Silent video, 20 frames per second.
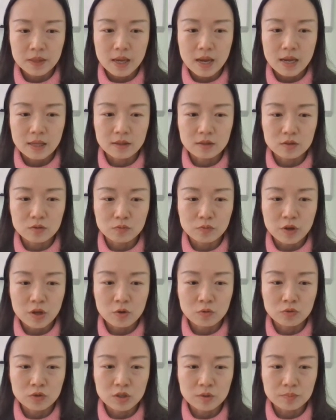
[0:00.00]
And we
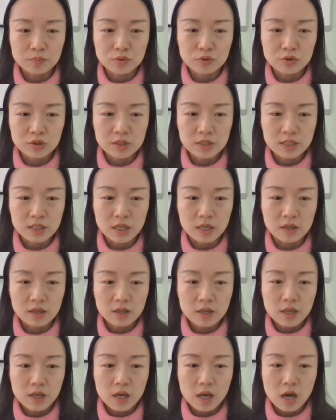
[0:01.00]
would put
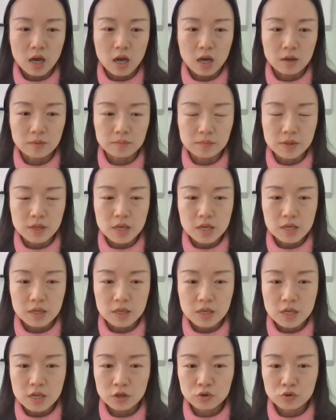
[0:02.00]
in
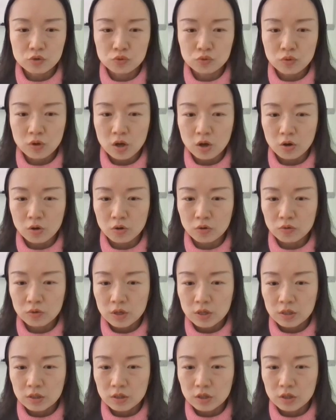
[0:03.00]
each row